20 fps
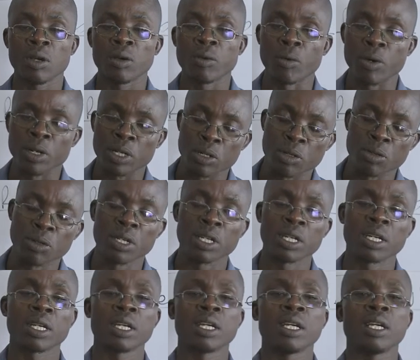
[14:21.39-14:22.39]
when
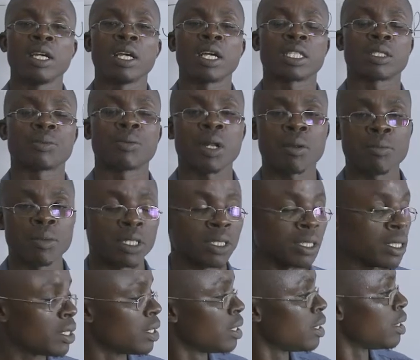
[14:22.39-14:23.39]
doing
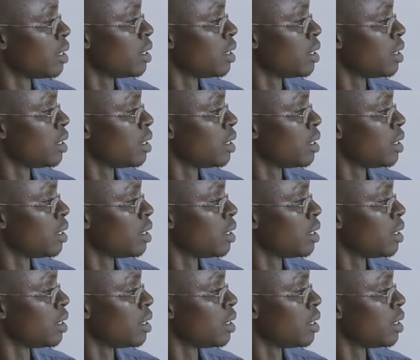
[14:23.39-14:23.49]
experiments.